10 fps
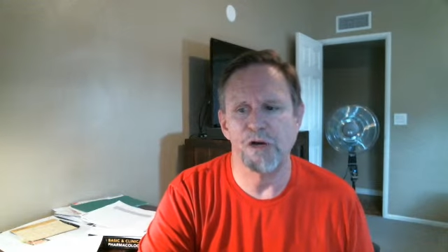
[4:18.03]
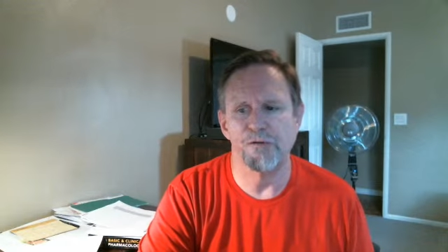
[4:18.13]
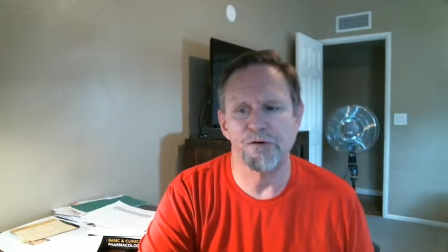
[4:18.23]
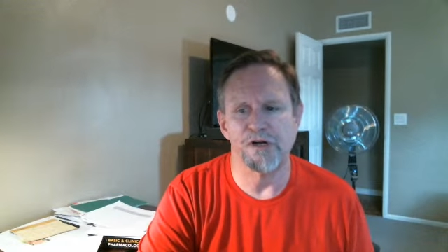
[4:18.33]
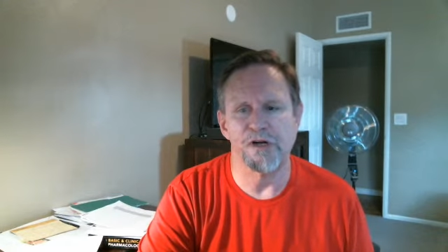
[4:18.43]

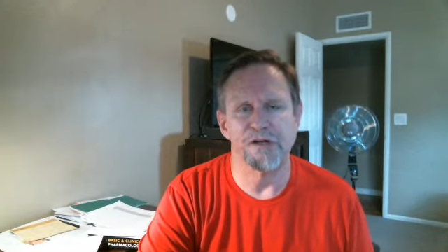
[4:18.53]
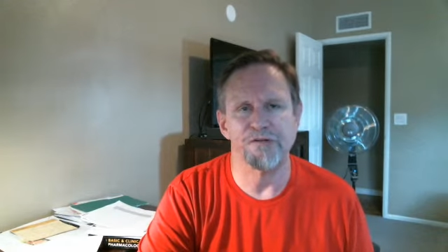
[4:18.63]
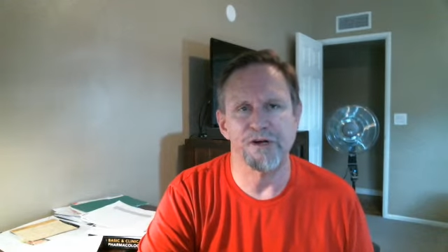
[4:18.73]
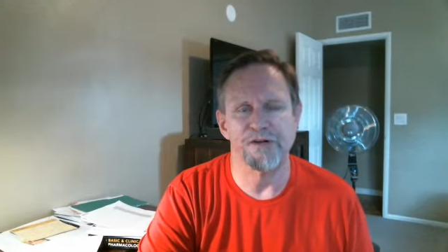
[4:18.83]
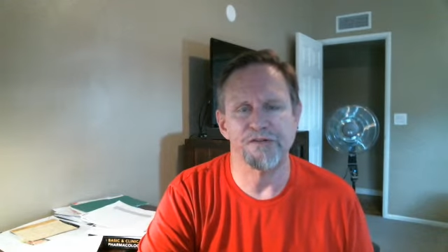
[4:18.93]
which I'll
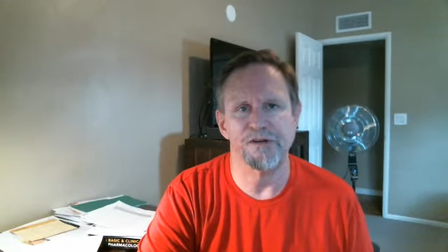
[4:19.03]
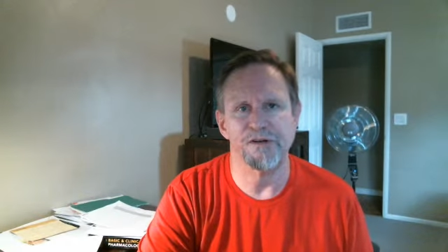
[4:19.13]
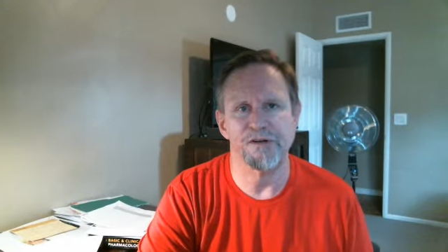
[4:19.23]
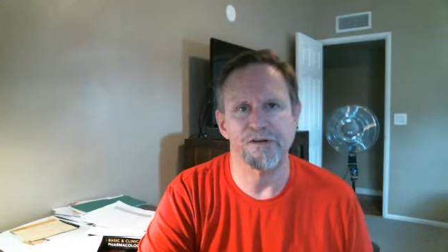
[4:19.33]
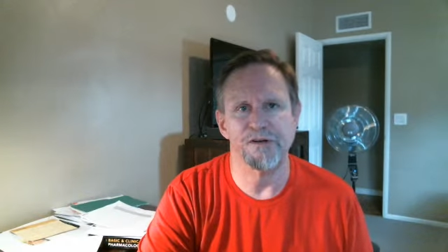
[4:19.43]
address
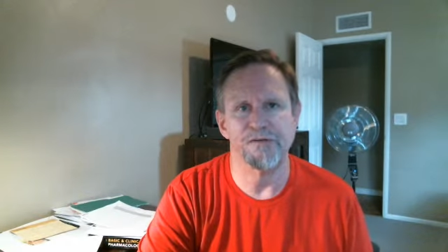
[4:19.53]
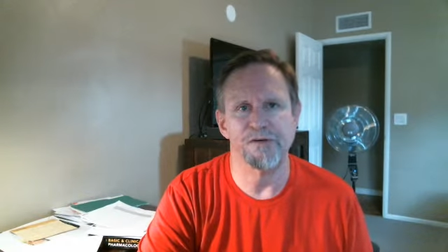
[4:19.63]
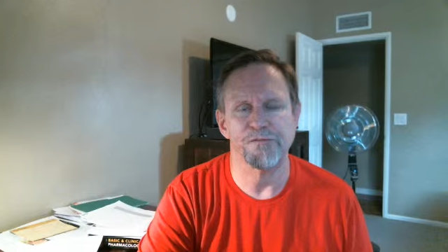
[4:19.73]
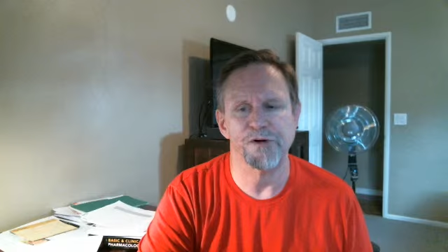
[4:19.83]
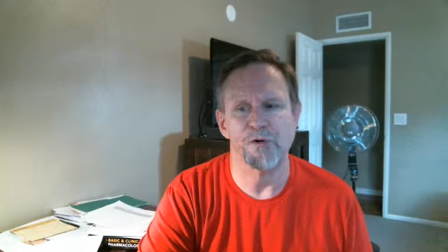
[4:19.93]
in a
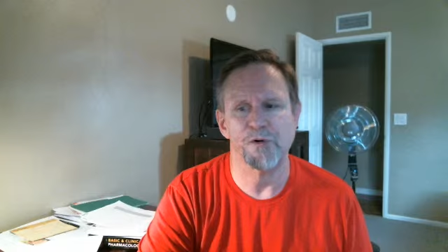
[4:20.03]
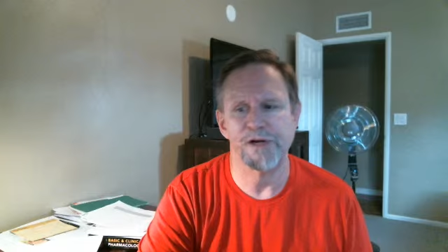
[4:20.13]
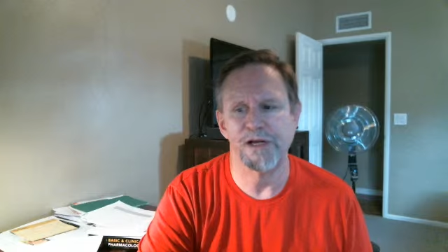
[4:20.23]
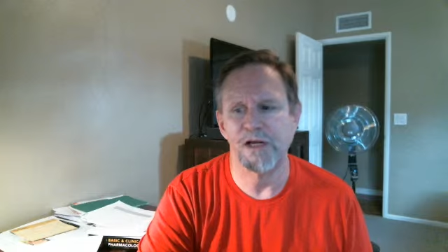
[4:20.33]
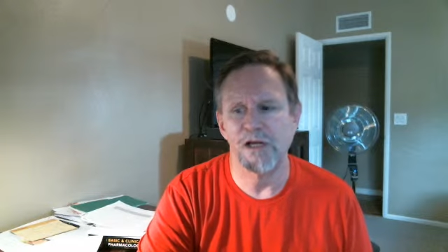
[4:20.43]
different
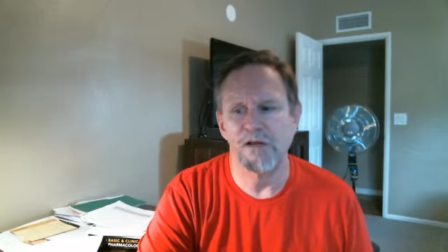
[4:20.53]
recording.